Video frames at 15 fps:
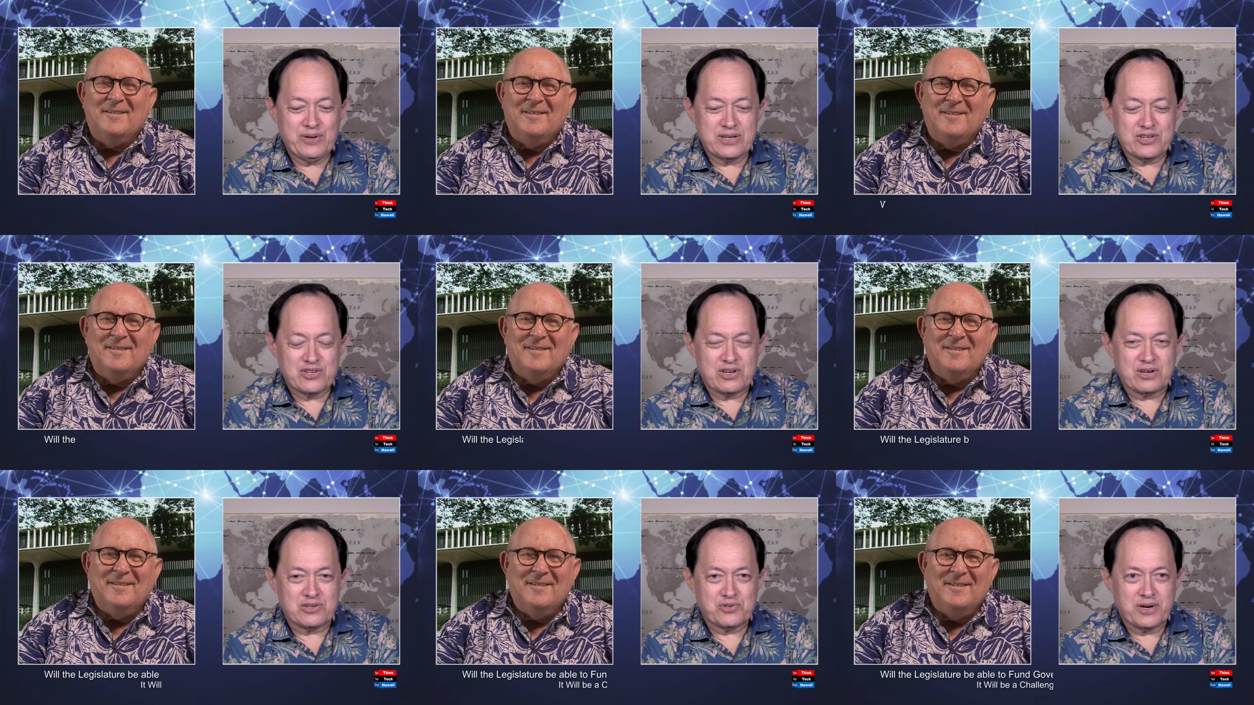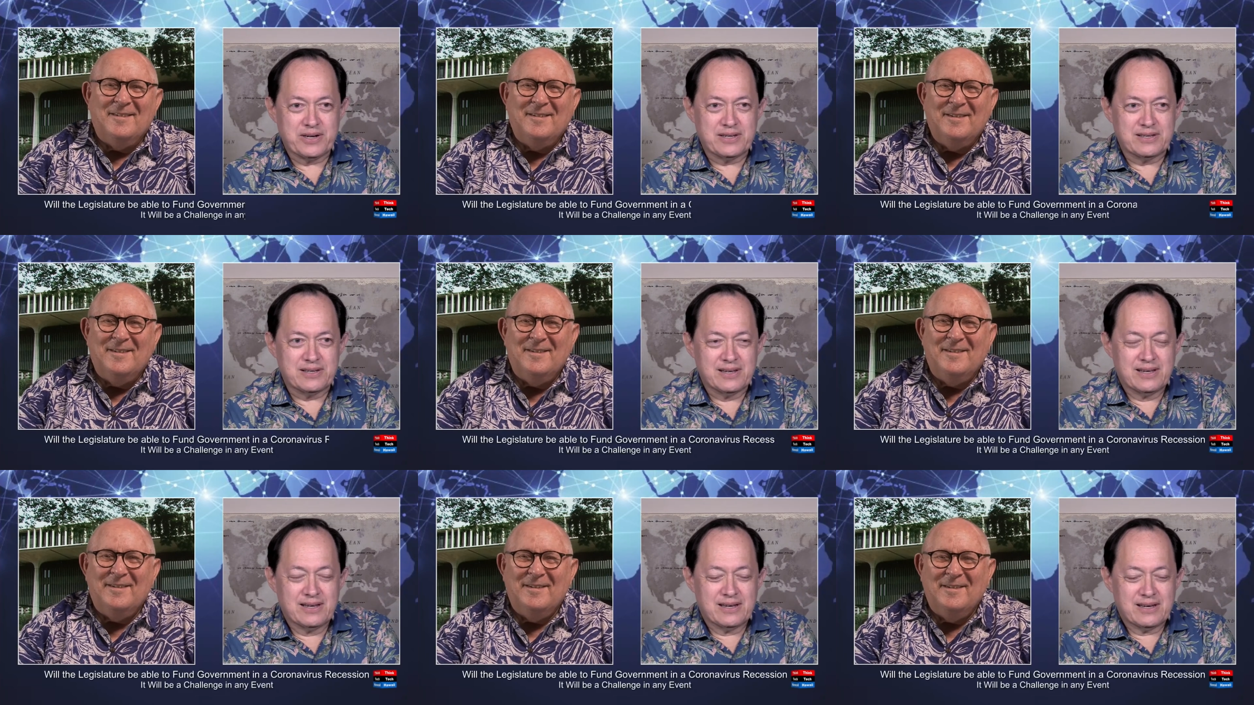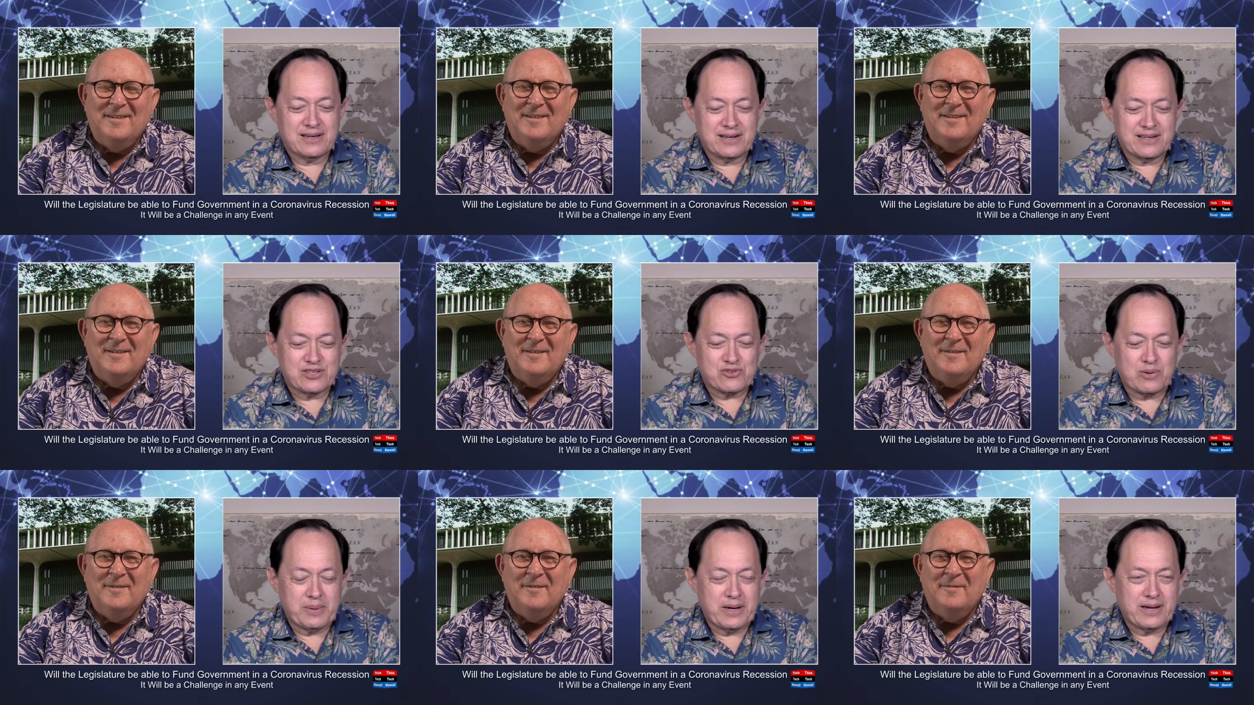Speaker 1: just start trying to uh,
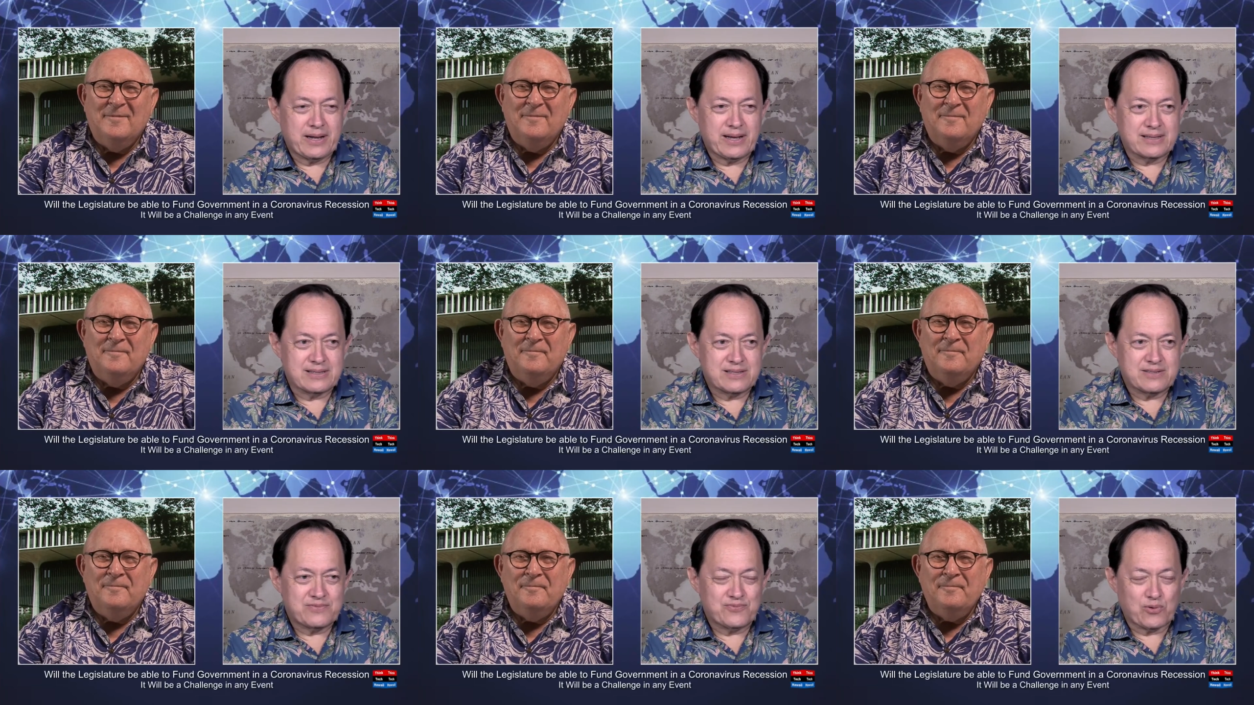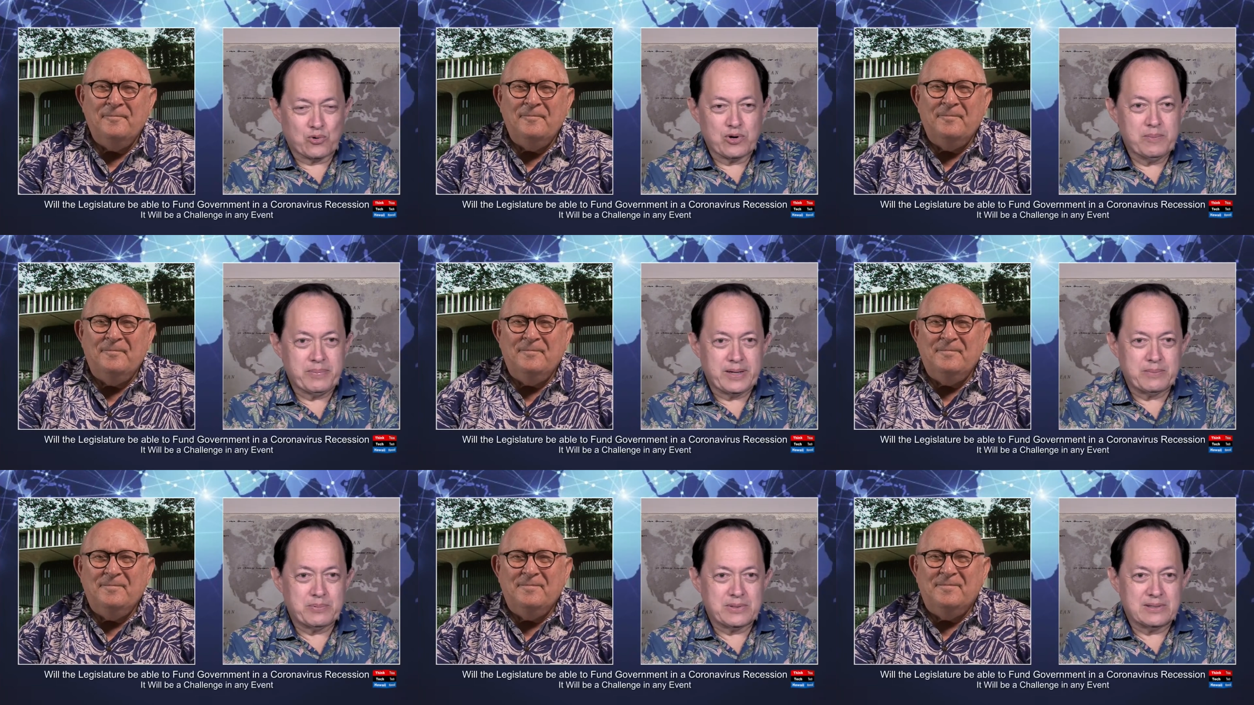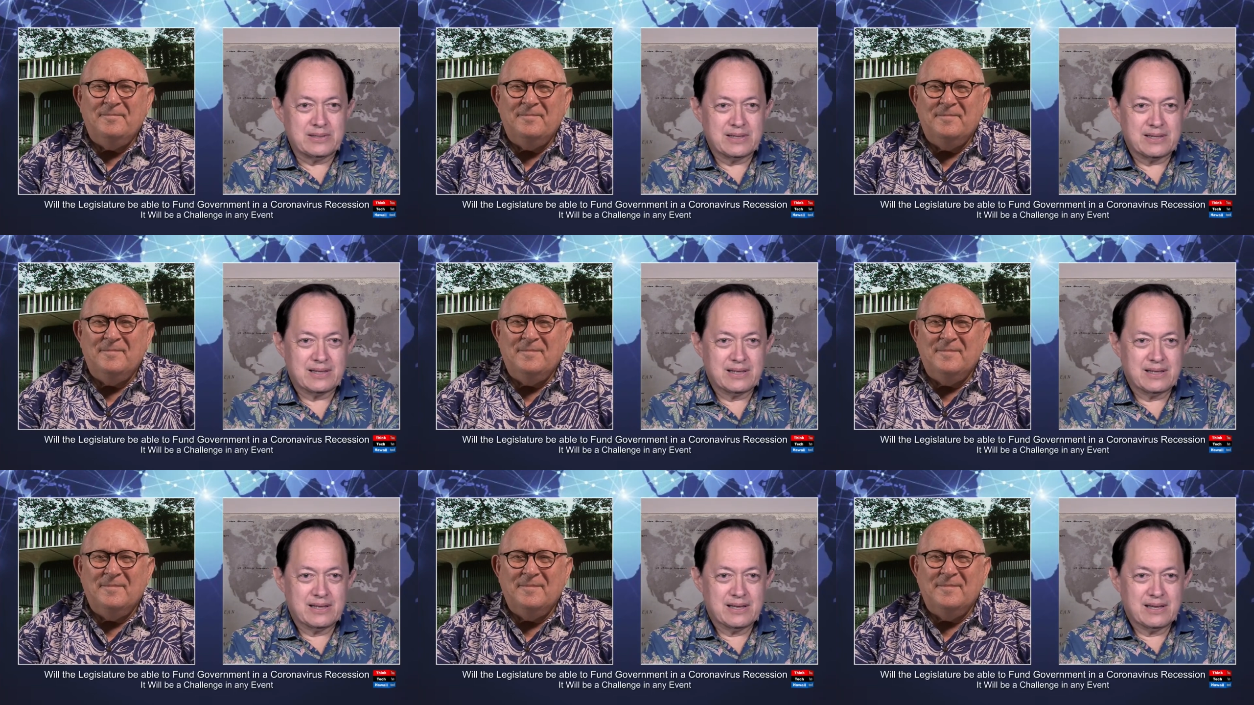discriminate against foreign people,
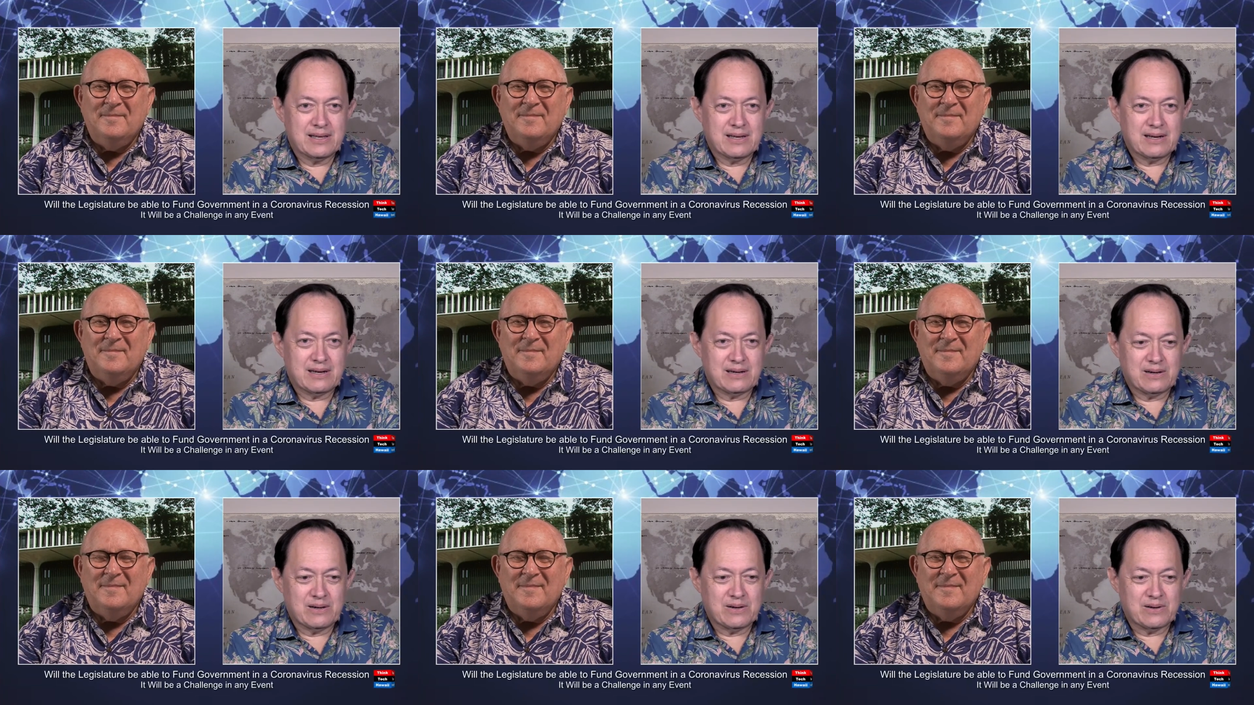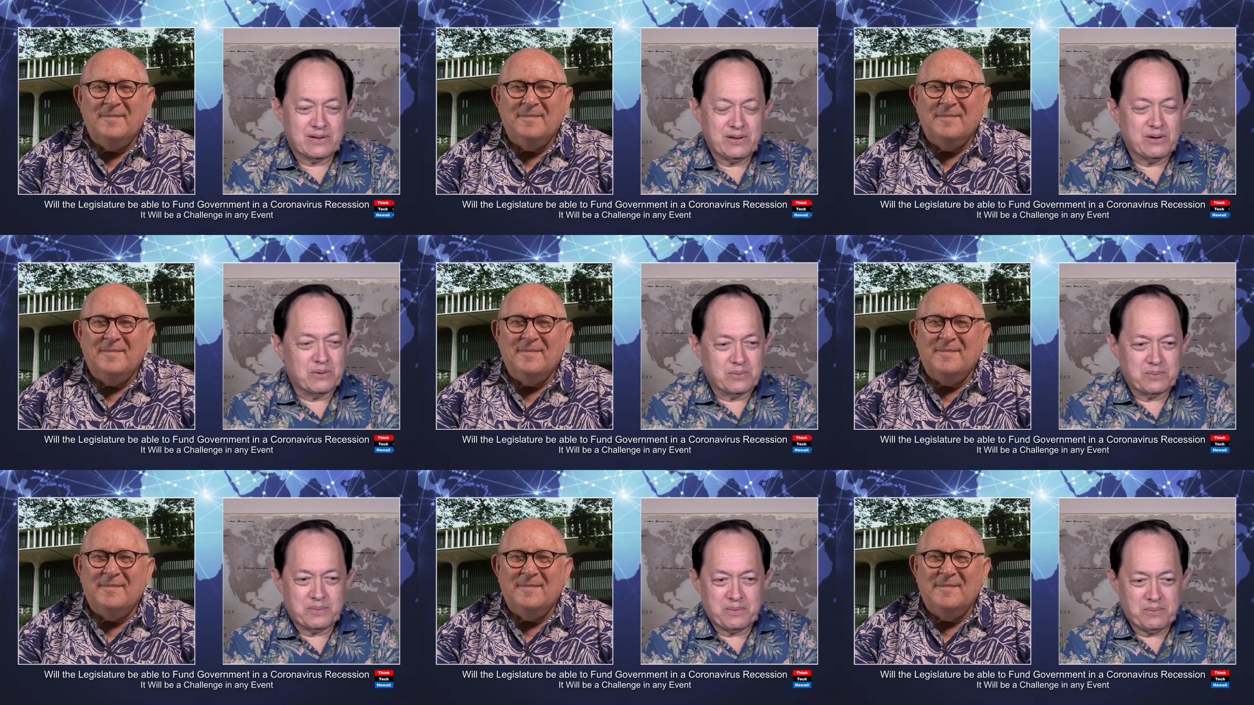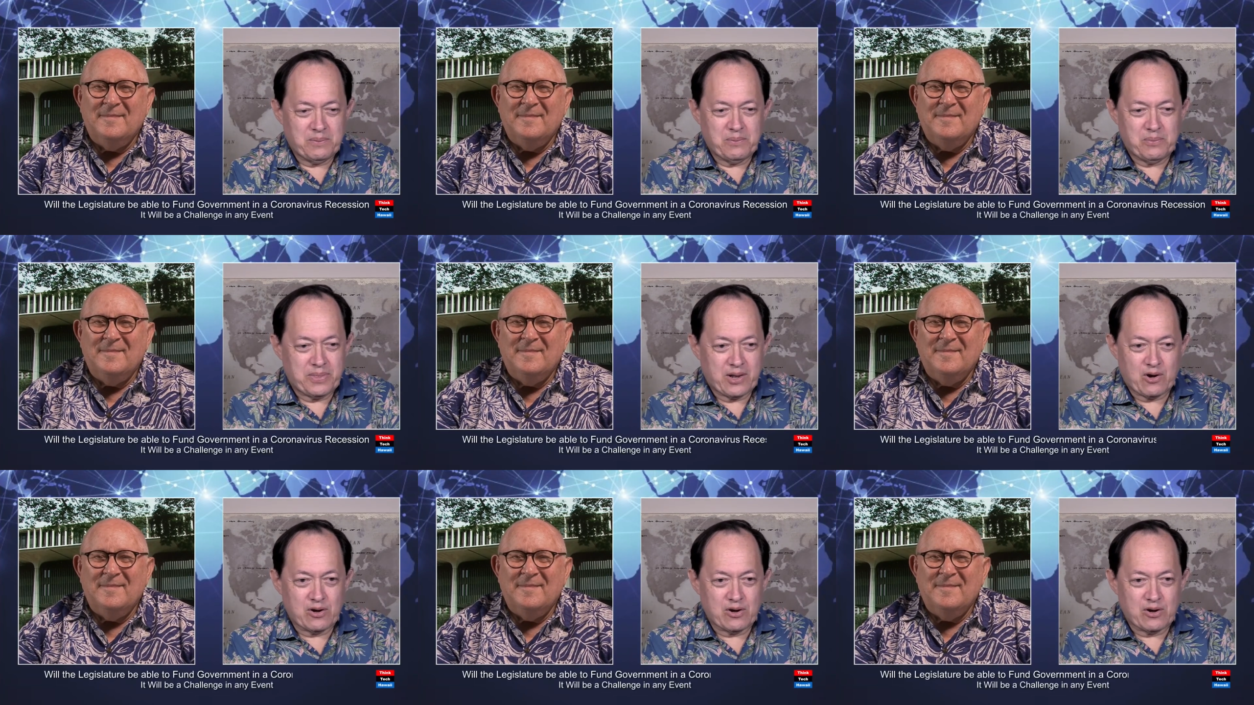uh, you know, that are